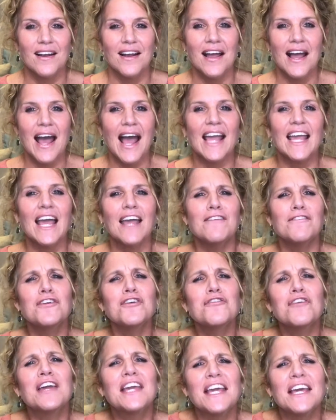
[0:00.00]
I gave
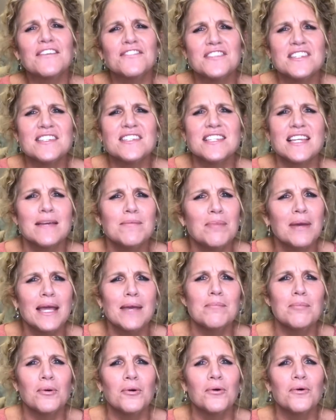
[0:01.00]
you the gift to see
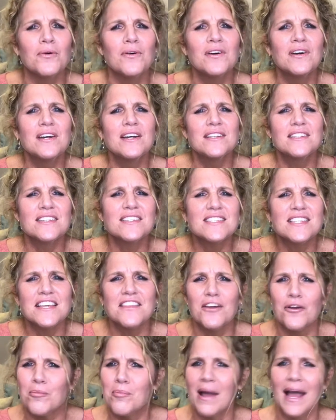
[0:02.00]
people, to see
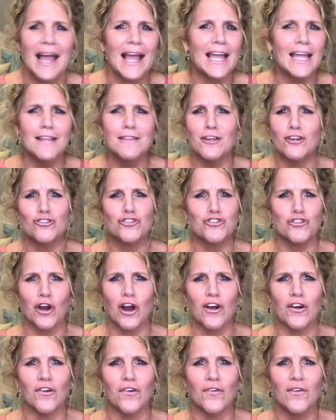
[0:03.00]
their pain, their
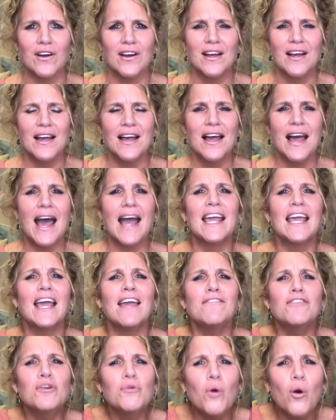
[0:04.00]
struggle. I
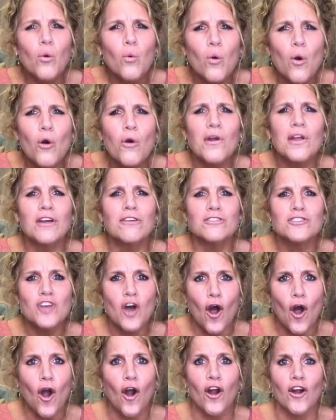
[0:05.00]
gave you a warrior's
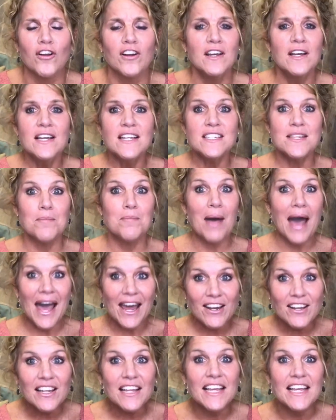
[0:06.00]
heart to
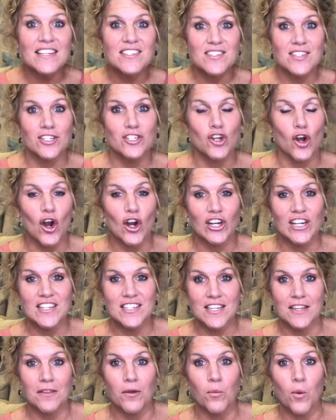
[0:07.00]
battle against the
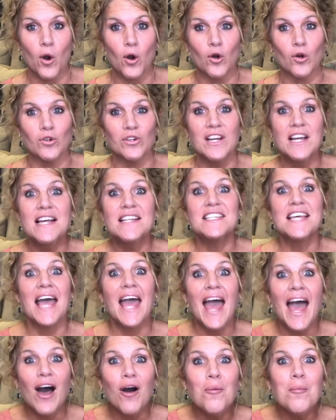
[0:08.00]
darkness in the world, to
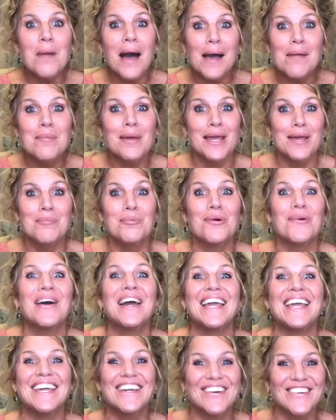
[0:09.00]
help my people
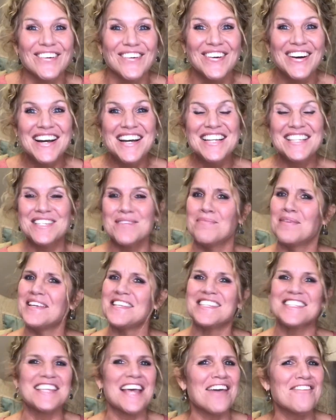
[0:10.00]
heal, to be
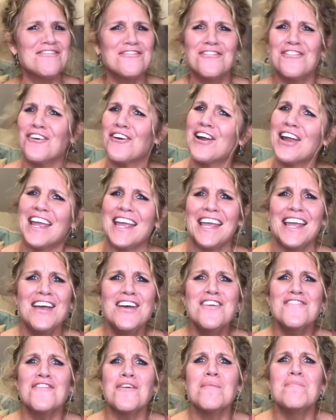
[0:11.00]
set free
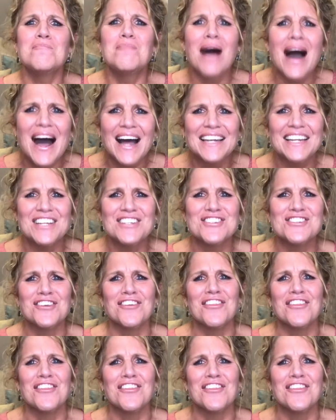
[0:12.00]
from bondage so